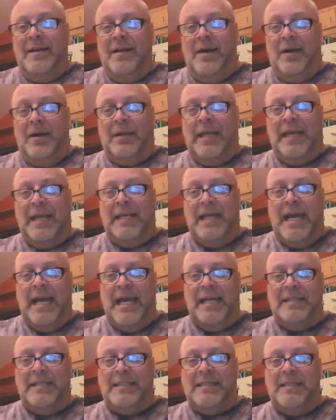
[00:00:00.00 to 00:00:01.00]
Okay,
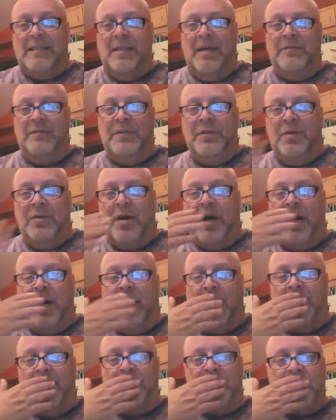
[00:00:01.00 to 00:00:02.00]
guys, love you
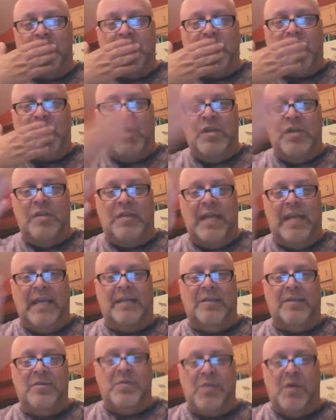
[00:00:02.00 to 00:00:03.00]
all.
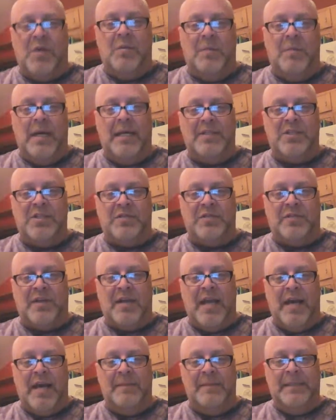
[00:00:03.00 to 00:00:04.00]
Thank you so much for
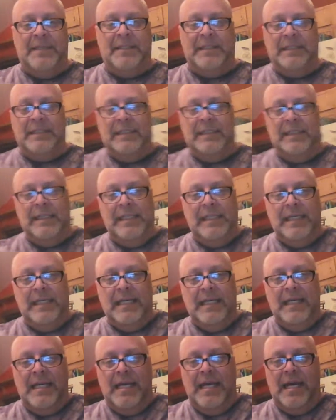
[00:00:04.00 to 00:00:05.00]
coming.
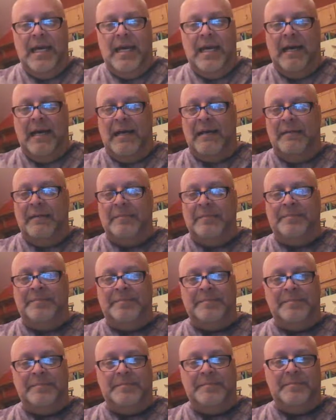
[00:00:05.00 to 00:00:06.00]

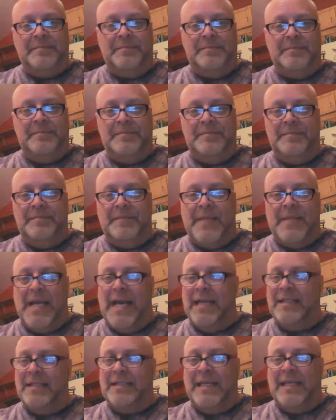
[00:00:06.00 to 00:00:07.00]
Um,
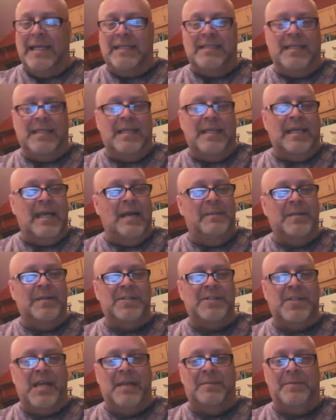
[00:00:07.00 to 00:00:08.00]
I can't tell you how
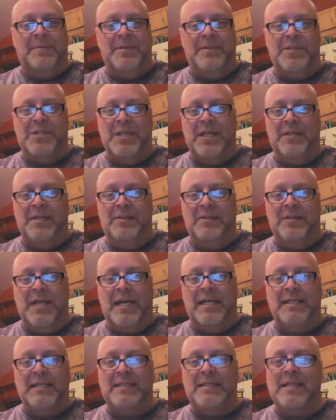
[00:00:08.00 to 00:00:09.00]
much I appreciate you
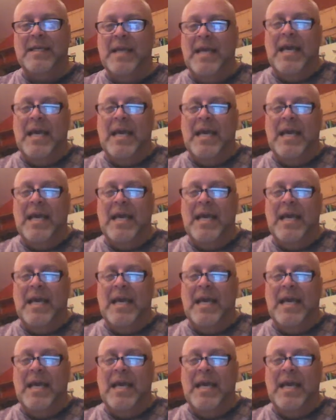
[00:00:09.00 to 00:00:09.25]
guys.